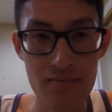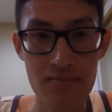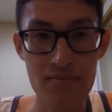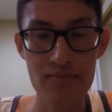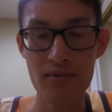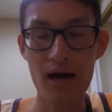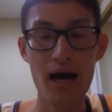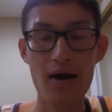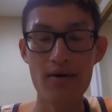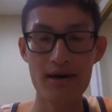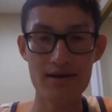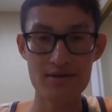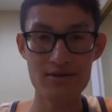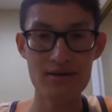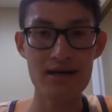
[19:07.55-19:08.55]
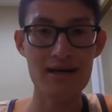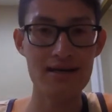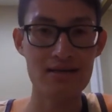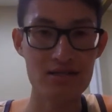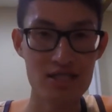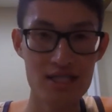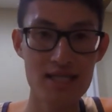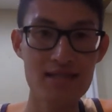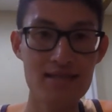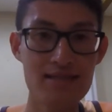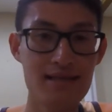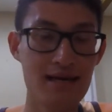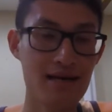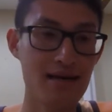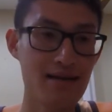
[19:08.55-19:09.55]
I'll answer that in just a
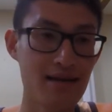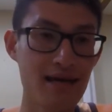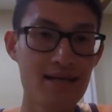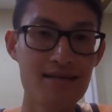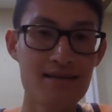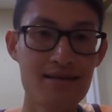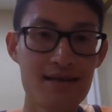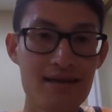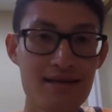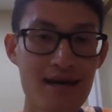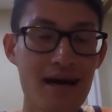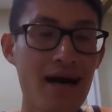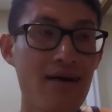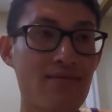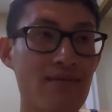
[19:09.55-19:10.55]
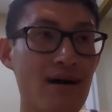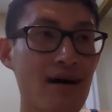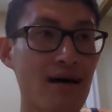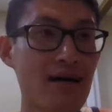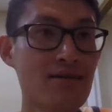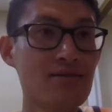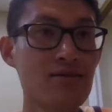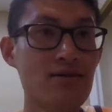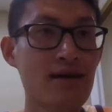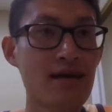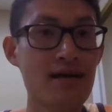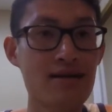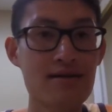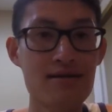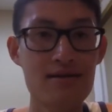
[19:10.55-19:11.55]
second. That's the thing that I have not answered yet.
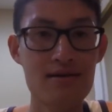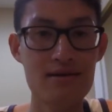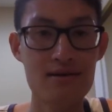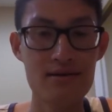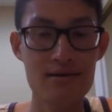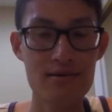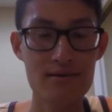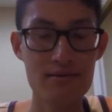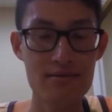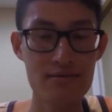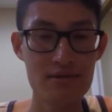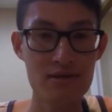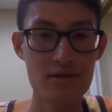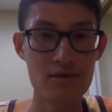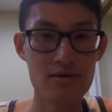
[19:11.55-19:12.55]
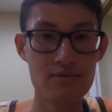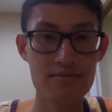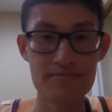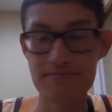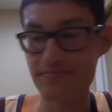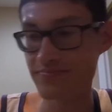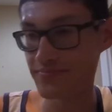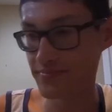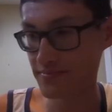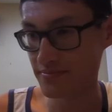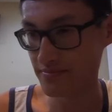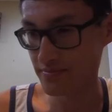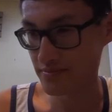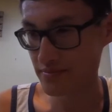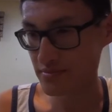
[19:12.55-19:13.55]
So
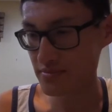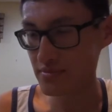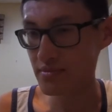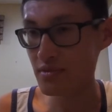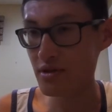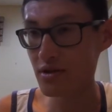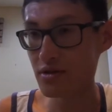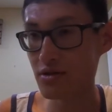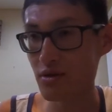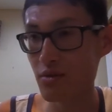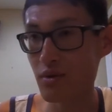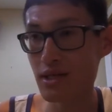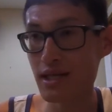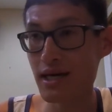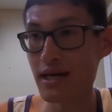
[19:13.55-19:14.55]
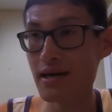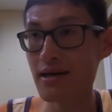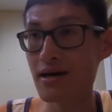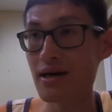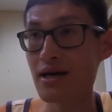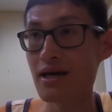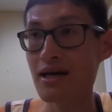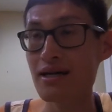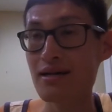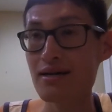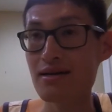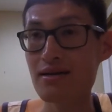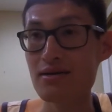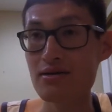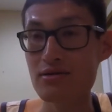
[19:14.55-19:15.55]
when I
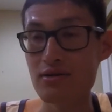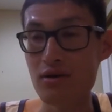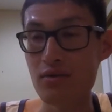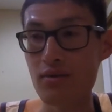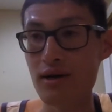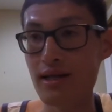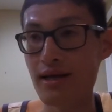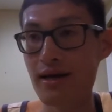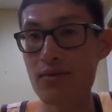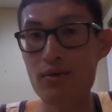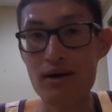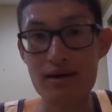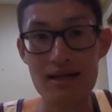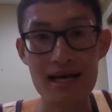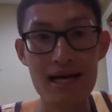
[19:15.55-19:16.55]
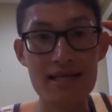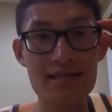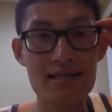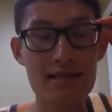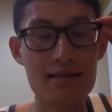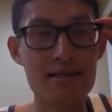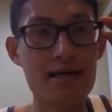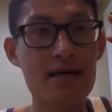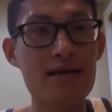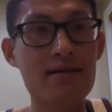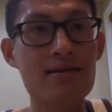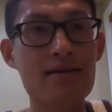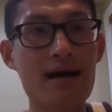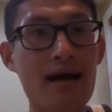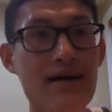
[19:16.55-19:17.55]
wear glasses, then
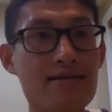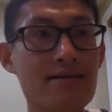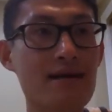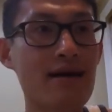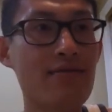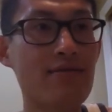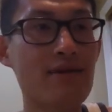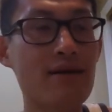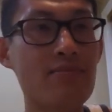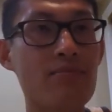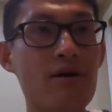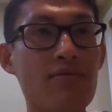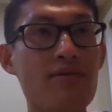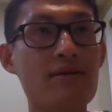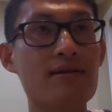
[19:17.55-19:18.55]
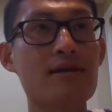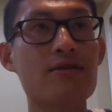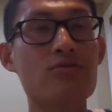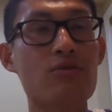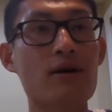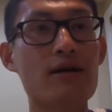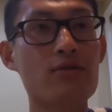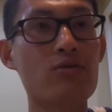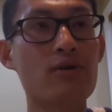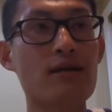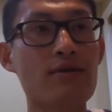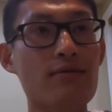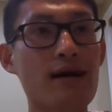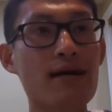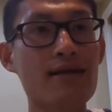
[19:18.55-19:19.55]
I see everything perfectly 20/20,
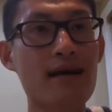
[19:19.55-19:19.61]
right?